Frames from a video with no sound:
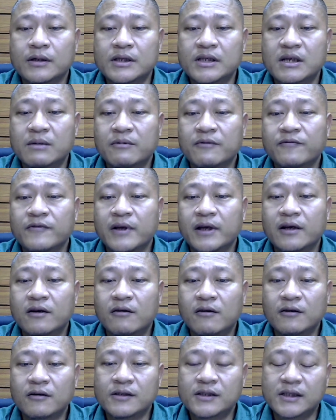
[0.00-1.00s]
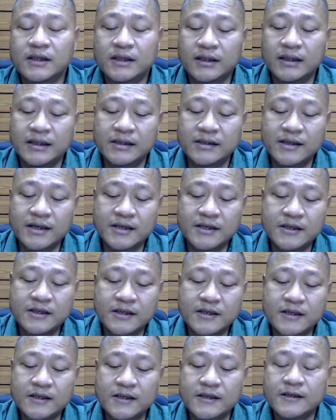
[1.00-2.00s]
some of the ecological
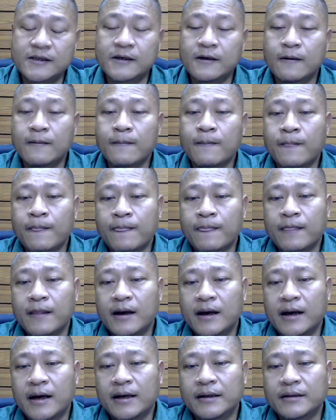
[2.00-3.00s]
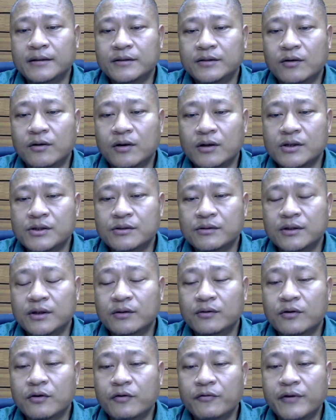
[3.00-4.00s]
injustice and also
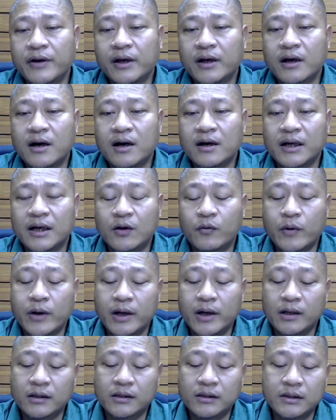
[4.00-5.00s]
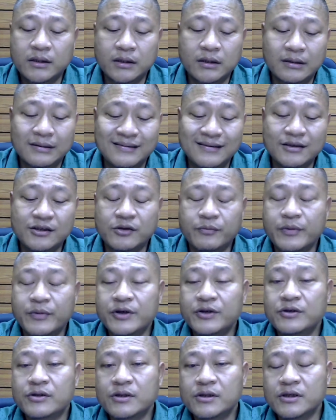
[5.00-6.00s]
the growing unequal
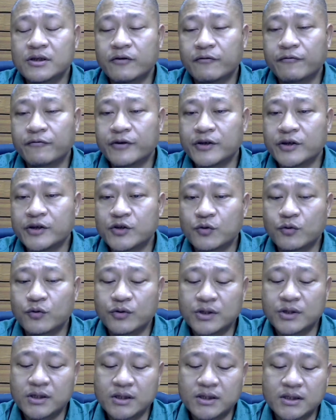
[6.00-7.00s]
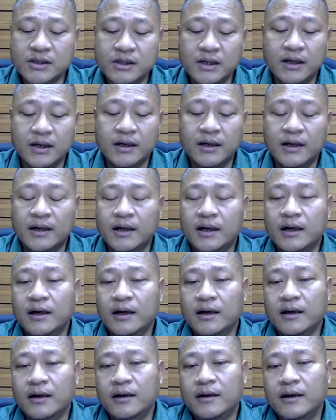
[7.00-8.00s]
distributions of resources.
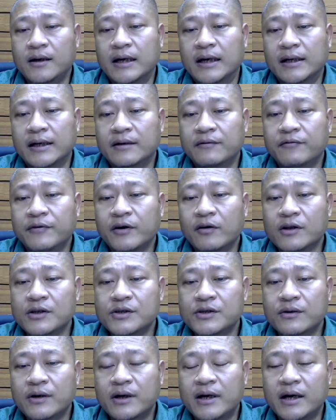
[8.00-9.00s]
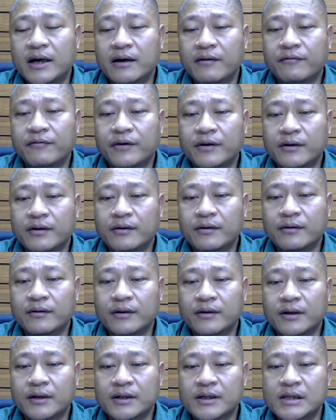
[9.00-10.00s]
And then we also have
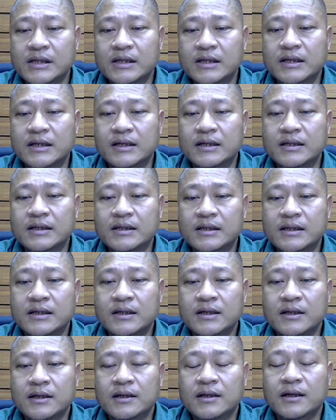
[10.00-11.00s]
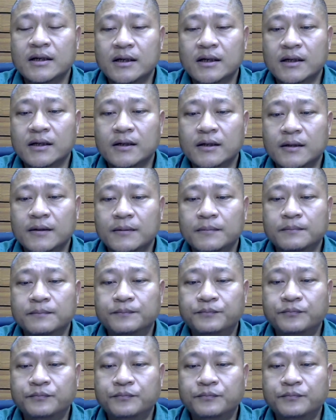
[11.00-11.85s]
certain uh,